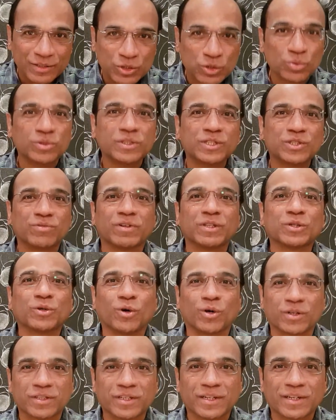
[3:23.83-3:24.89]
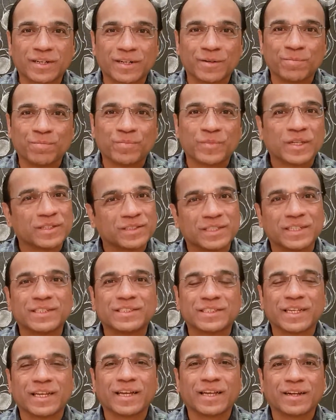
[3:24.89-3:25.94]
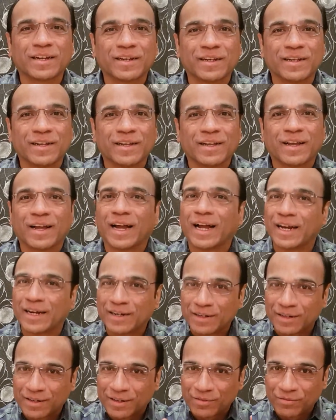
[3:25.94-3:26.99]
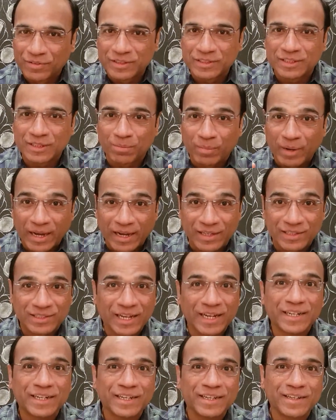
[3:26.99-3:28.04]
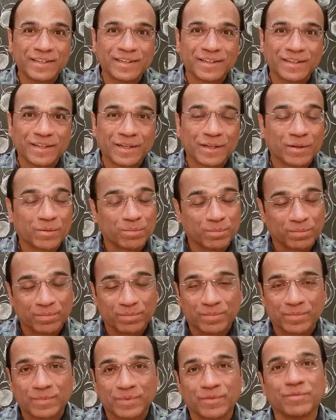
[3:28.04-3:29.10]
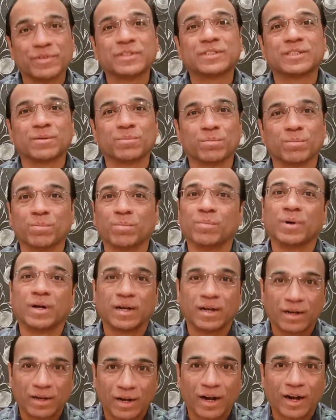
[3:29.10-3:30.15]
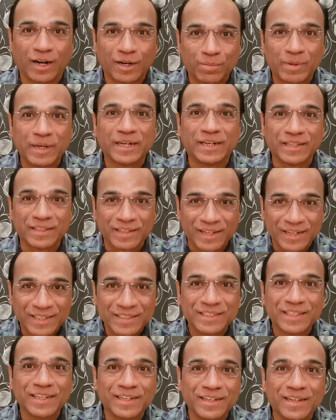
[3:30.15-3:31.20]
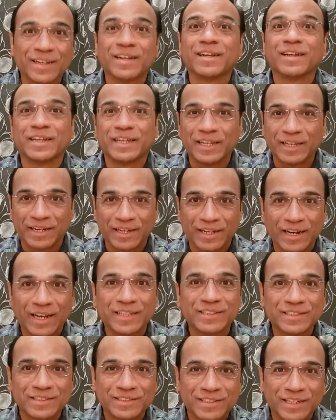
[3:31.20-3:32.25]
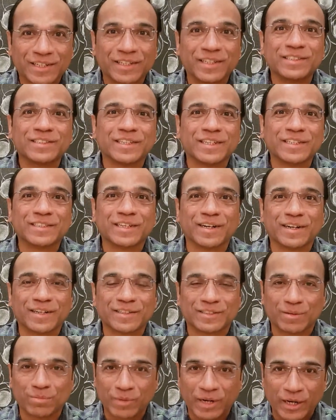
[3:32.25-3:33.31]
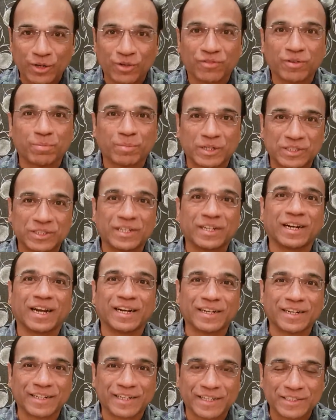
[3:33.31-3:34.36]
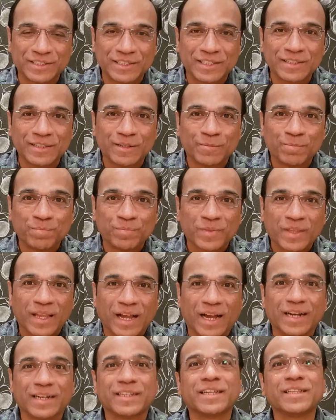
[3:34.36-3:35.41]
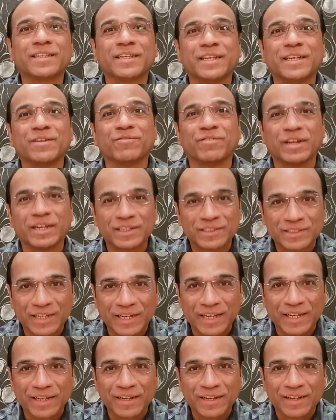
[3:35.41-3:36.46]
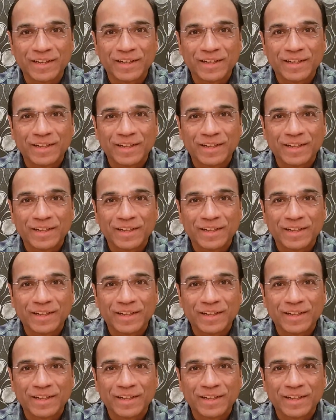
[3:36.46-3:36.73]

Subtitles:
chooses one corner, sits there, and with some anxiety, with some heartbeat increasing, he realizes that yes, he is under some kind of a pressure and a tension. And then he wears the ring,